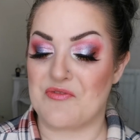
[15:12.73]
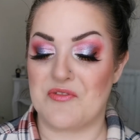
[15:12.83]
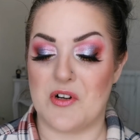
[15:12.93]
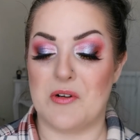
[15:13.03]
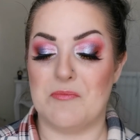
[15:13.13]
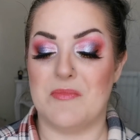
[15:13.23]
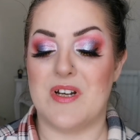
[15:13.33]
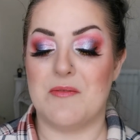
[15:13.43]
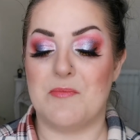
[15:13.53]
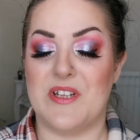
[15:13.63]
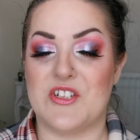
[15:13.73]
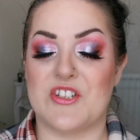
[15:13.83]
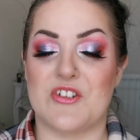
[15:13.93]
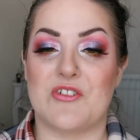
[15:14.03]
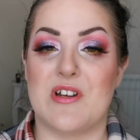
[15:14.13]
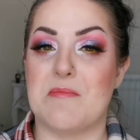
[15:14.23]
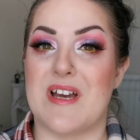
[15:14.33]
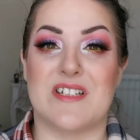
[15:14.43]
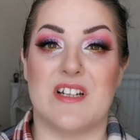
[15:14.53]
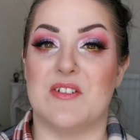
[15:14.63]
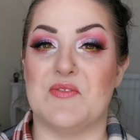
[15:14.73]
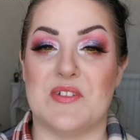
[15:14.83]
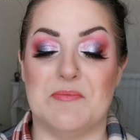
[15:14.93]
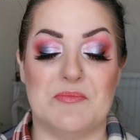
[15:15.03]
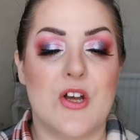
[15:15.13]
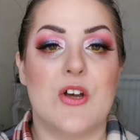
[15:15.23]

from Peaches and Cream and I love them.